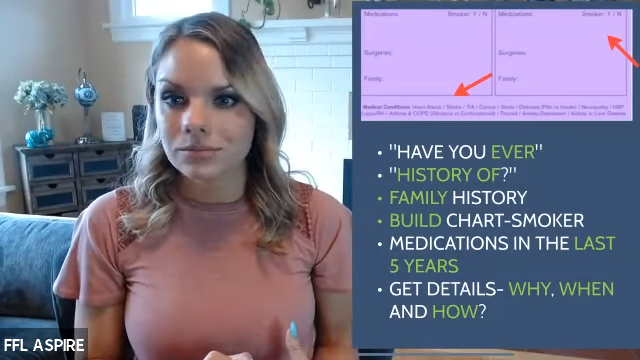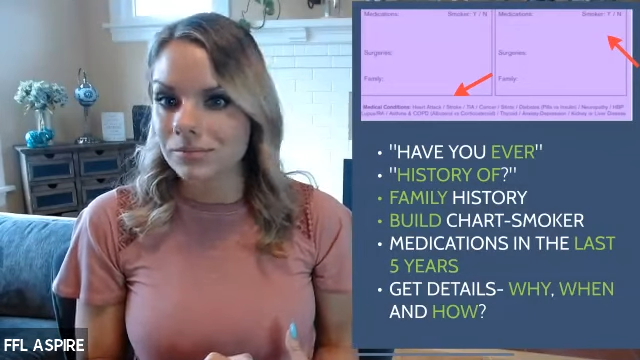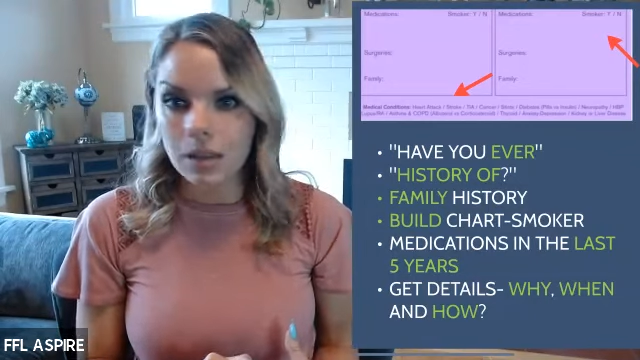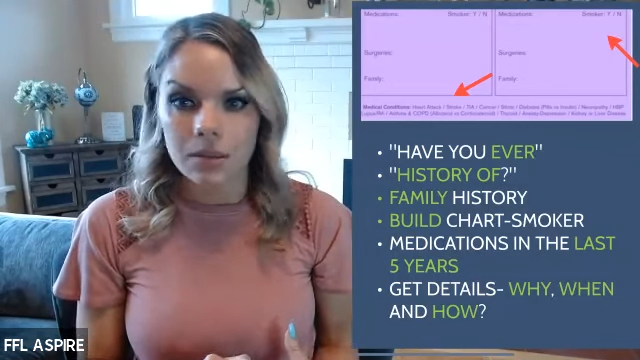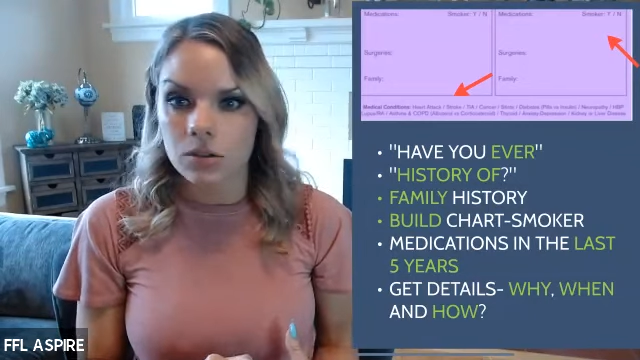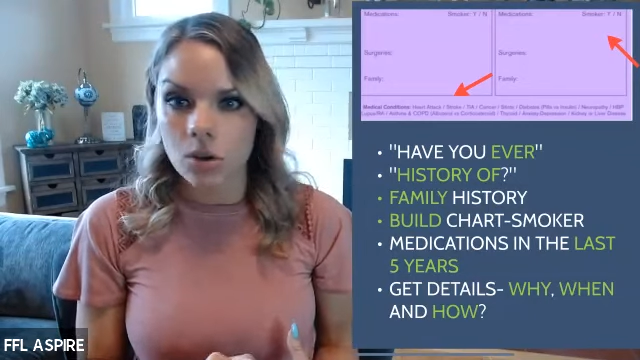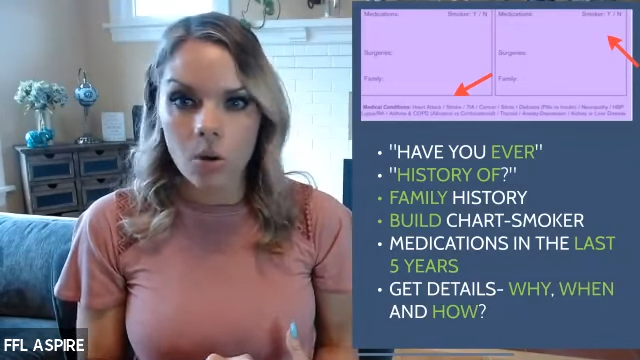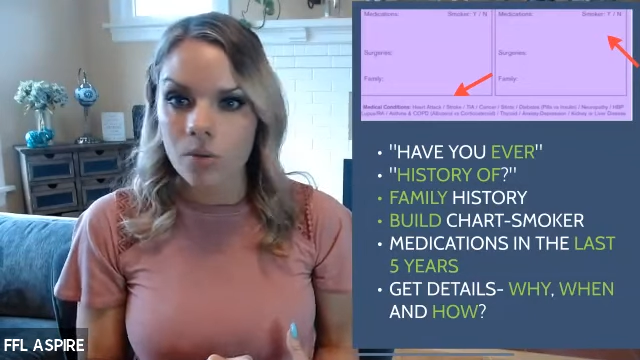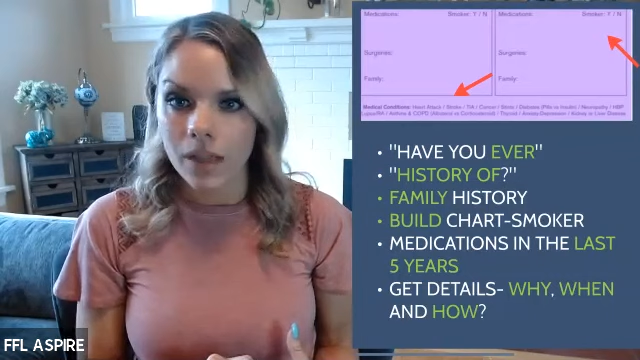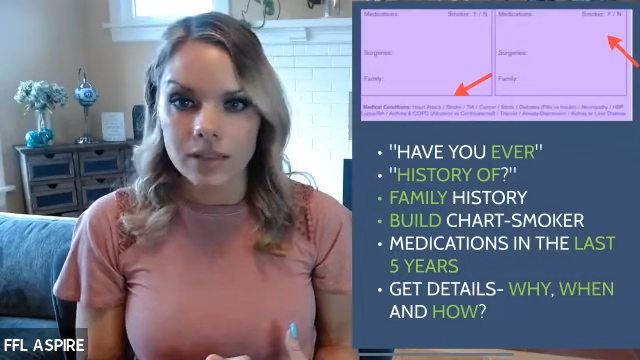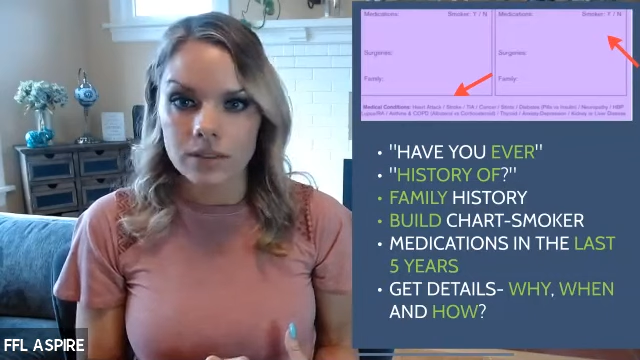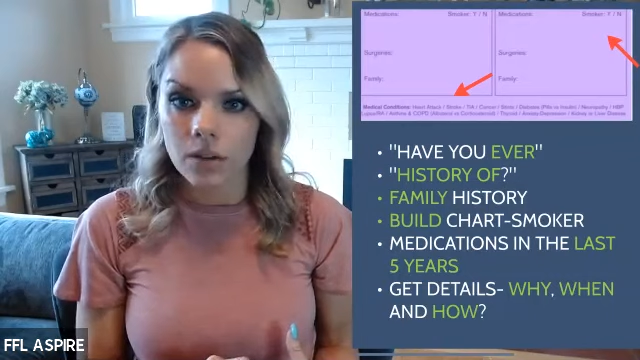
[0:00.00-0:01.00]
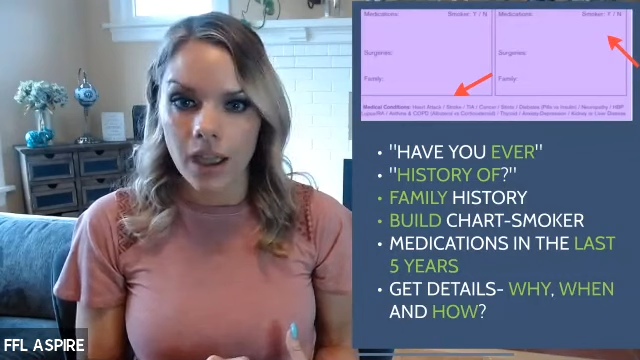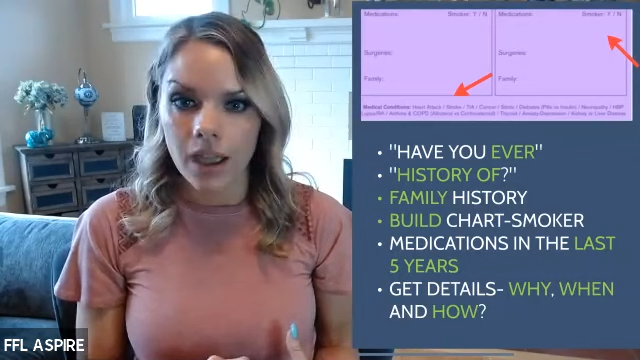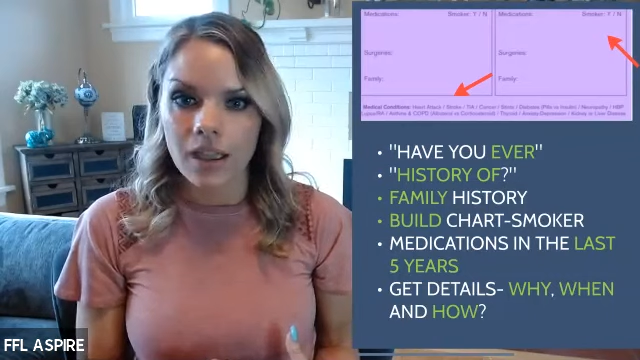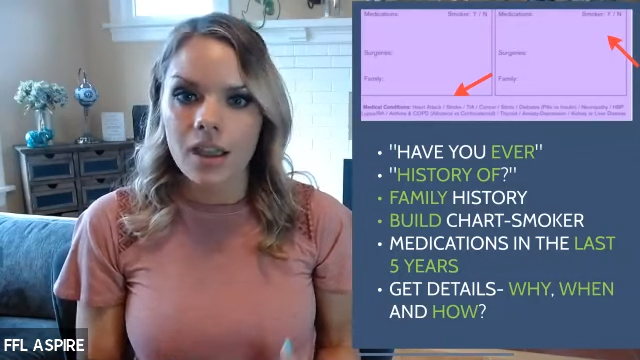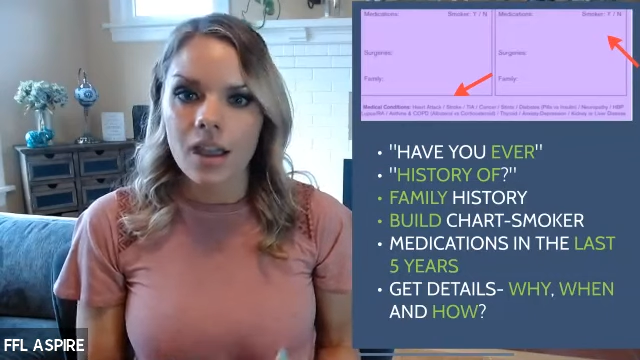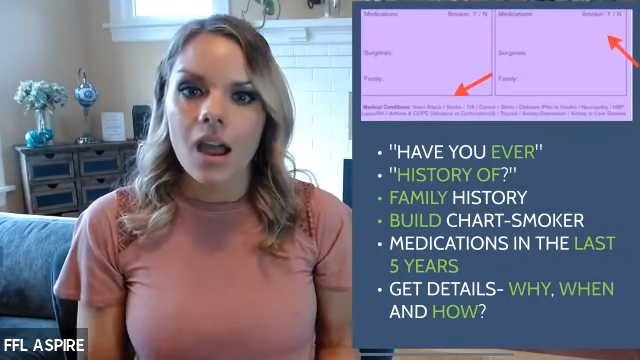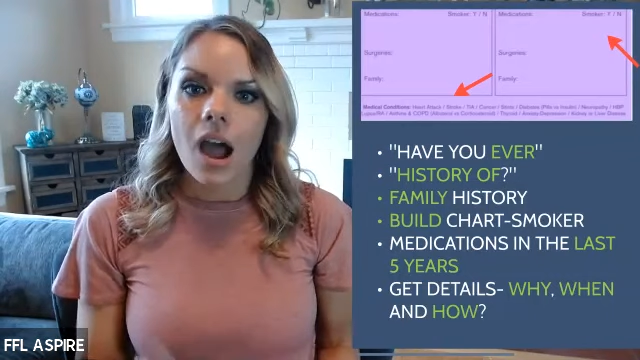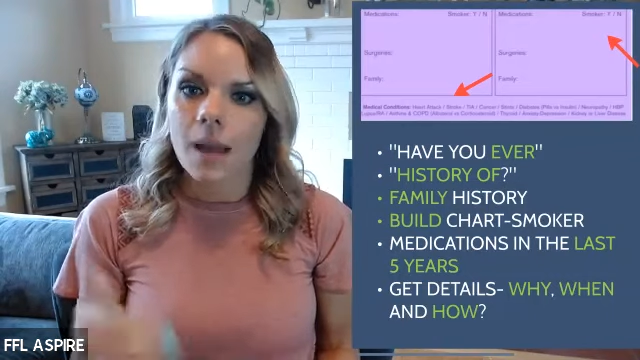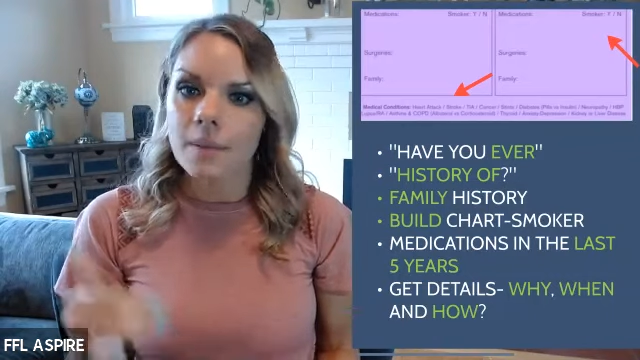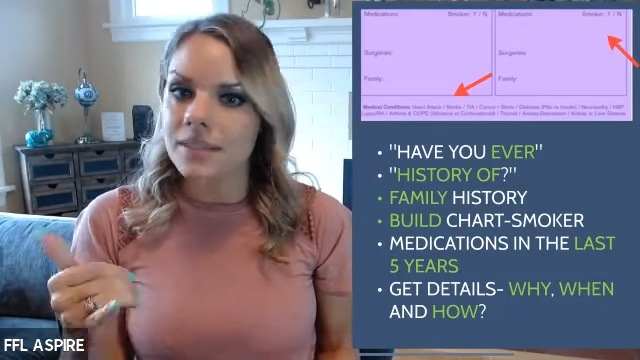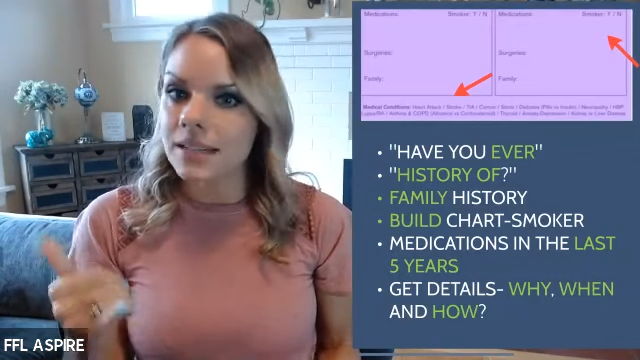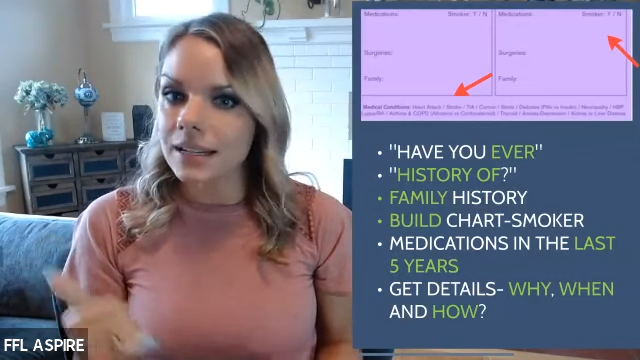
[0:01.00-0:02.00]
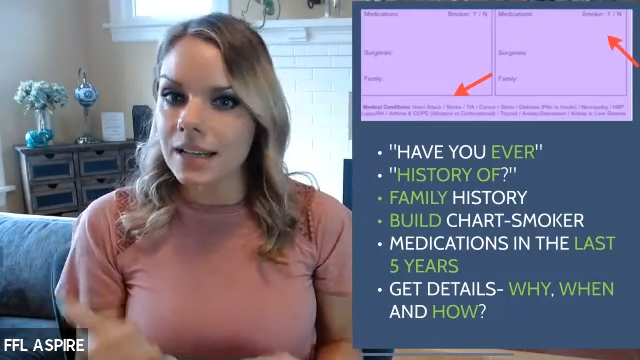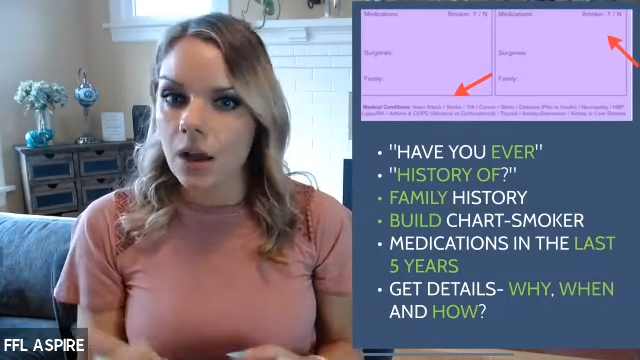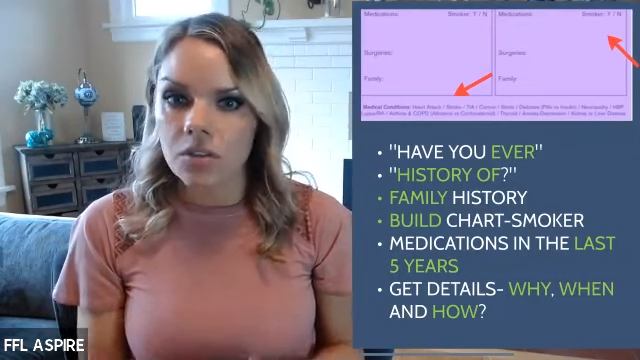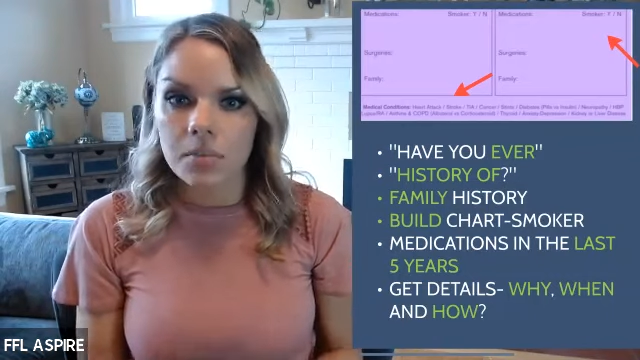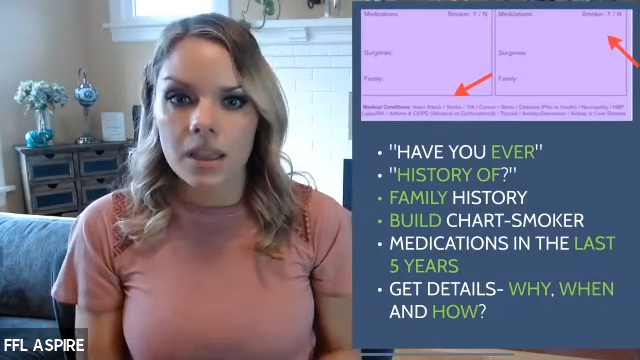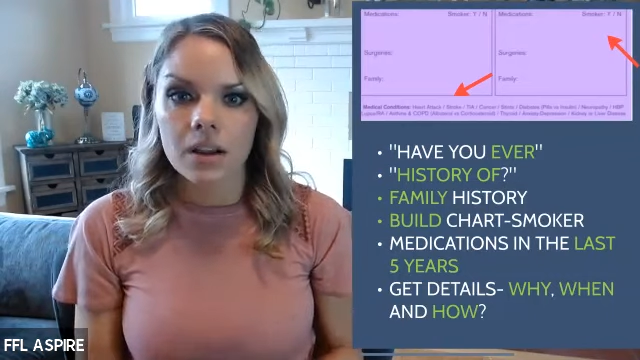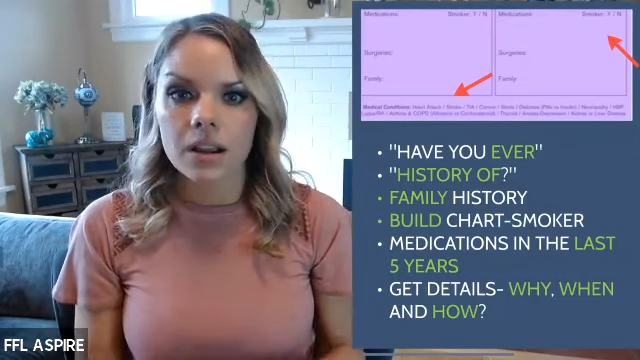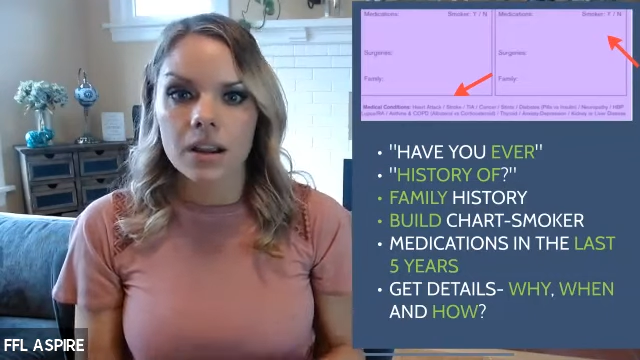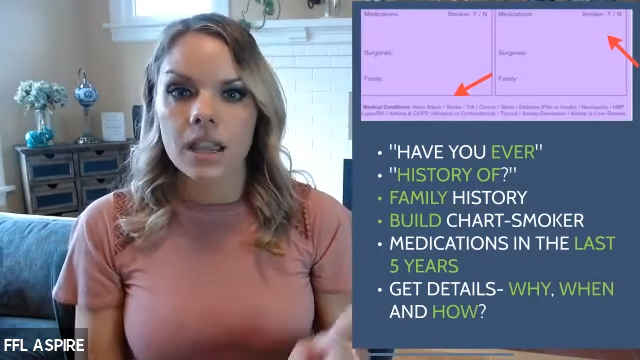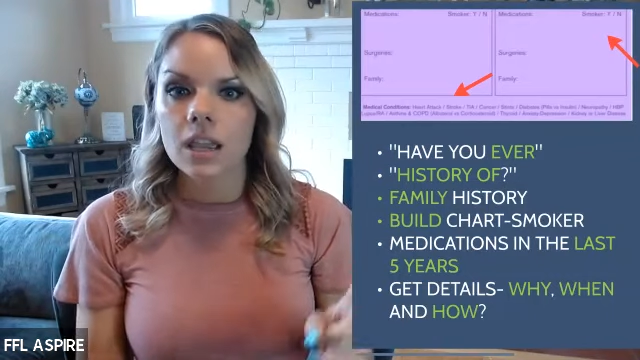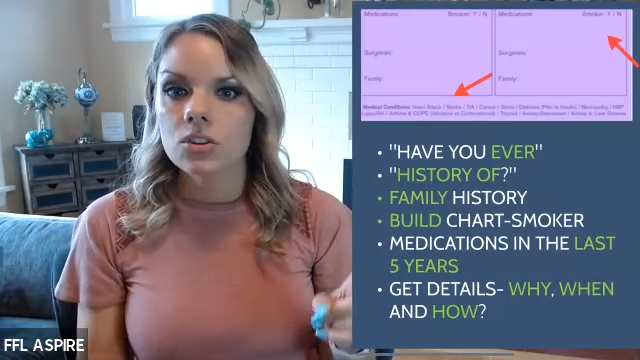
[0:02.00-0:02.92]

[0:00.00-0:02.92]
Maybe you don't, that's okay. I'm sitting down with Mary,